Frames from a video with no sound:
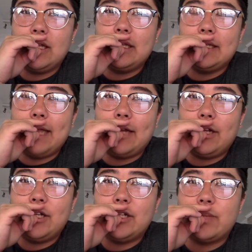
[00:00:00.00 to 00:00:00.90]
in the later
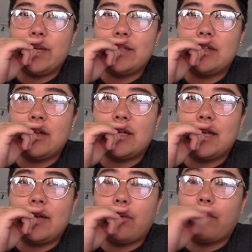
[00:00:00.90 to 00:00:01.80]
years when I started
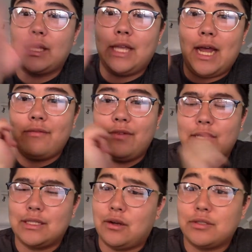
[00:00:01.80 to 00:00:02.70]
getting really out of it,
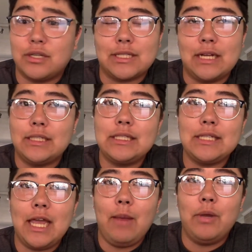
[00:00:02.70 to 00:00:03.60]
because it all started sounding the
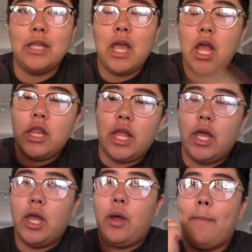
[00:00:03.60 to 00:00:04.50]
same with
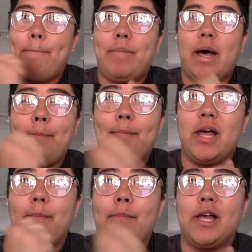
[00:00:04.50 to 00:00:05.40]
the bump,
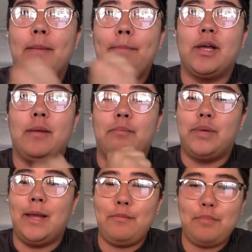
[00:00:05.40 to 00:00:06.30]
bump, bump, bump,
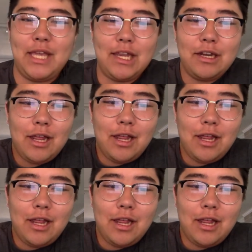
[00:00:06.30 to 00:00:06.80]
bump beat.